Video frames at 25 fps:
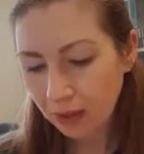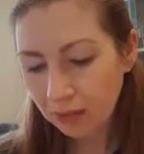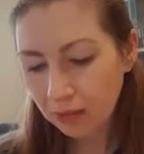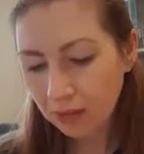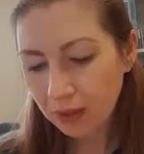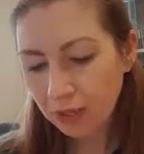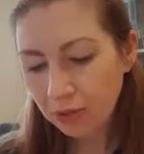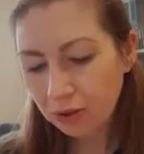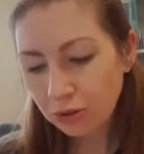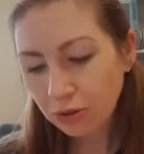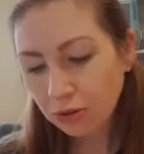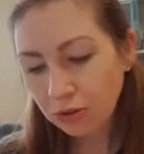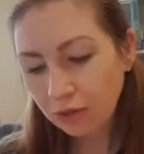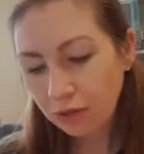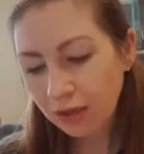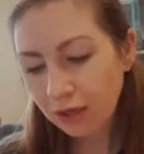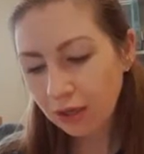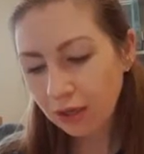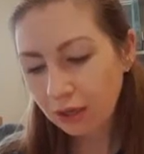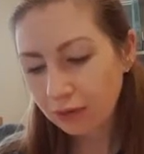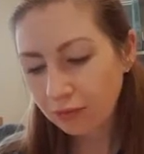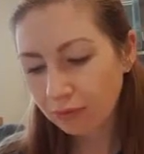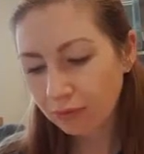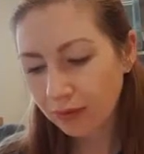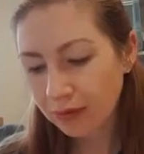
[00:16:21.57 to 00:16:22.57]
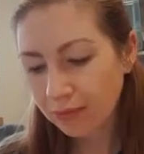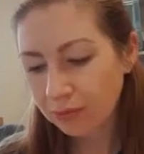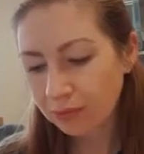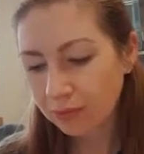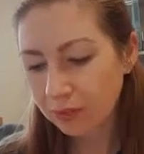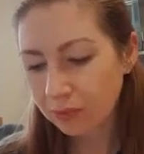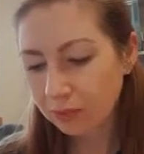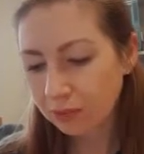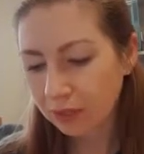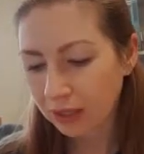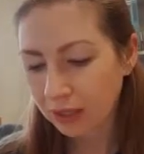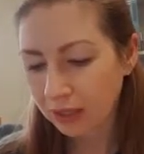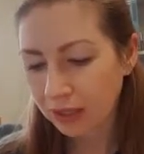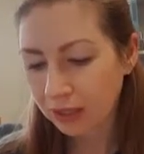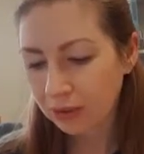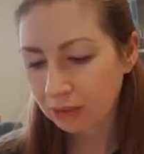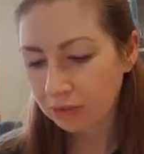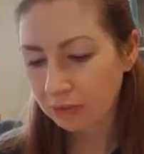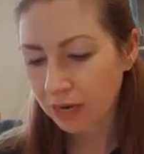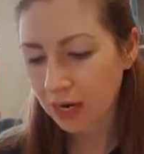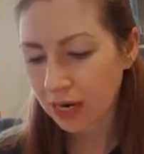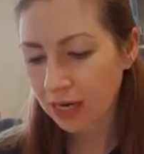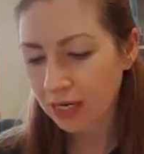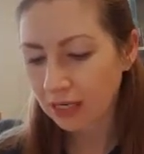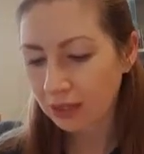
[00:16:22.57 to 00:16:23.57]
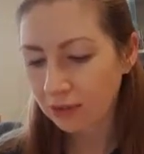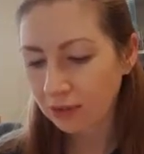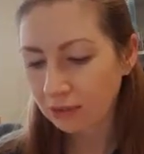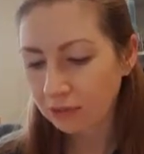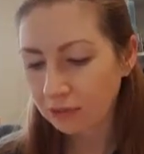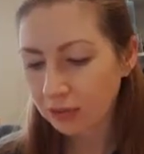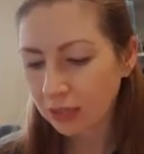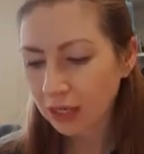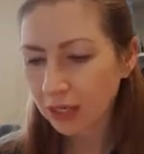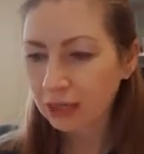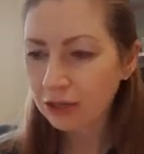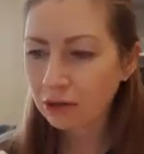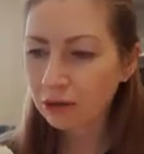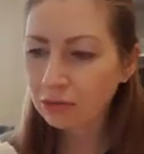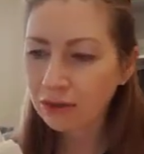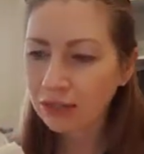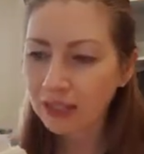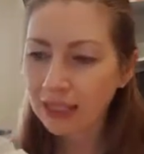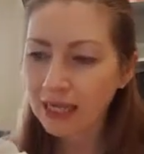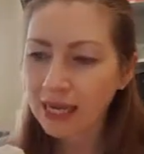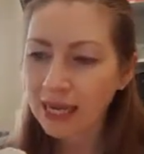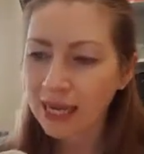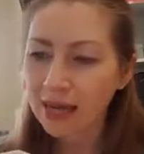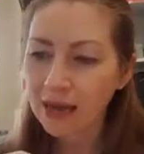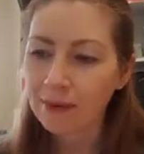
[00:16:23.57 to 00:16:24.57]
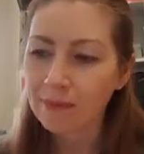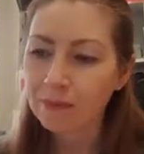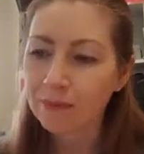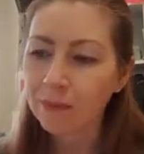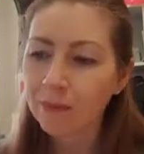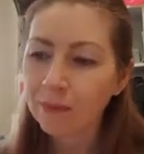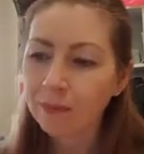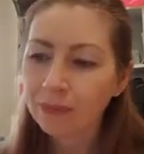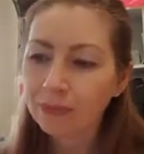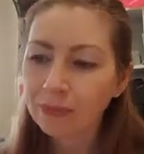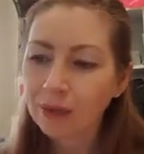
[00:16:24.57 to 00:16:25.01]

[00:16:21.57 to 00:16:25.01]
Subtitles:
My talk with Kareem springs to mind, but I don't see him.